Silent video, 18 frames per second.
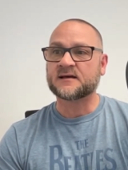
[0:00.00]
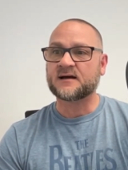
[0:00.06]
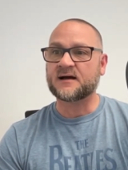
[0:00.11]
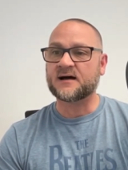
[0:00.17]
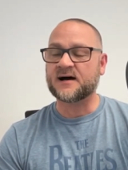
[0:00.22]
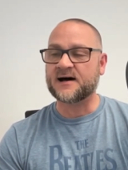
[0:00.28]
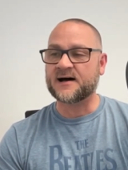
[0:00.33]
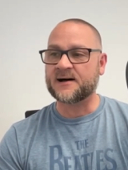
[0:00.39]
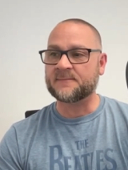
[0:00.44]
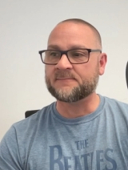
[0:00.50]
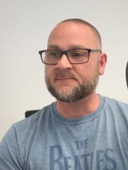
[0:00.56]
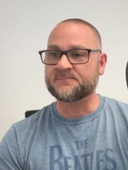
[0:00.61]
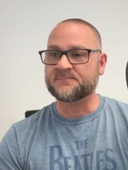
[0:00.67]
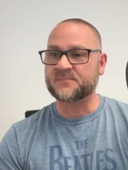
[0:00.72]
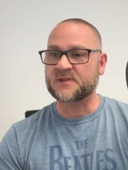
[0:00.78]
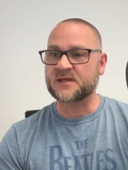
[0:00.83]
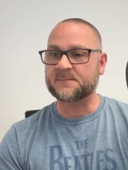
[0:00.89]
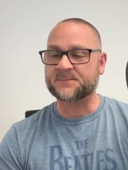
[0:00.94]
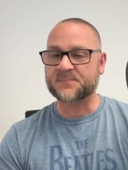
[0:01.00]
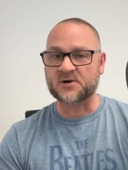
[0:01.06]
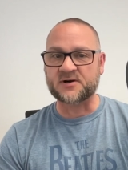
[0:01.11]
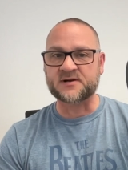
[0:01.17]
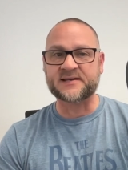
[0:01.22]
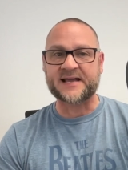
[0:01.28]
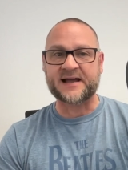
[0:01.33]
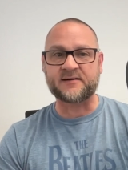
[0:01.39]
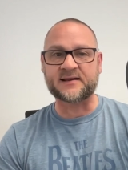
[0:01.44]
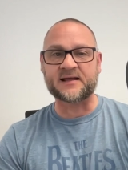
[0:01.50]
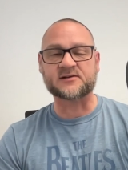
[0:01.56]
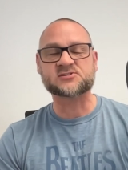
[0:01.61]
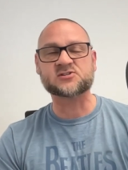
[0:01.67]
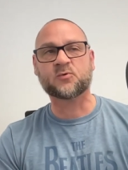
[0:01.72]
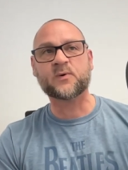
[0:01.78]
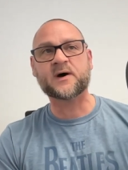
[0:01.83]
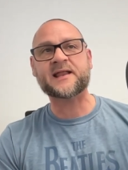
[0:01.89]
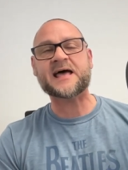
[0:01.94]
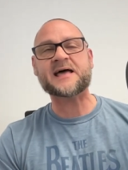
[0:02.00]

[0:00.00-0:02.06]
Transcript: Um, it burned down. Now, so mm. what?